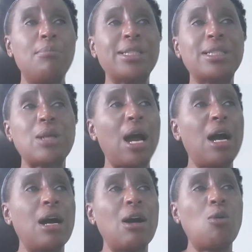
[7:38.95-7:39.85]
But
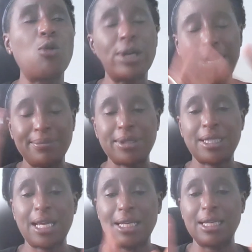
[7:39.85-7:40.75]
all I'm
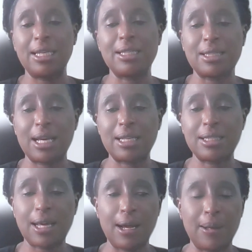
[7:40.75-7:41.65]
saying is
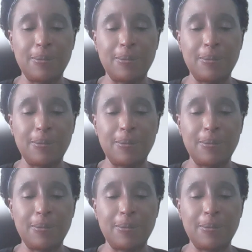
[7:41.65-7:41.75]
that